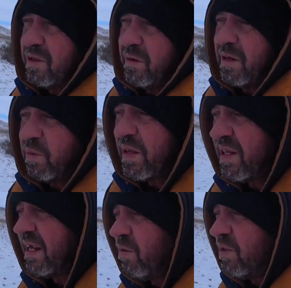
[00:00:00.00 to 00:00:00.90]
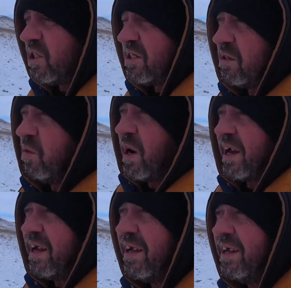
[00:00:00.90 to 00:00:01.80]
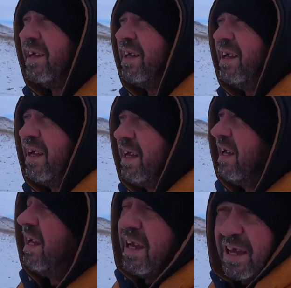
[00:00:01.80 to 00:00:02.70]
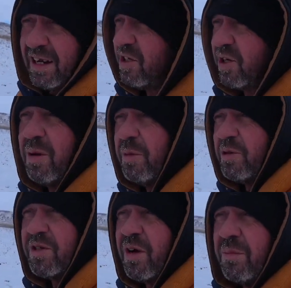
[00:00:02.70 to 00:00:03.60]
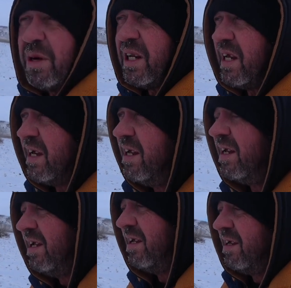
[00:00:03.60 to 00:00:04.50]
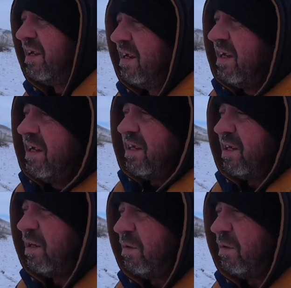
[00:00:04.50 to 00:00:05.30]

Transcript: learning what languages and why? And it's almost all money. You know,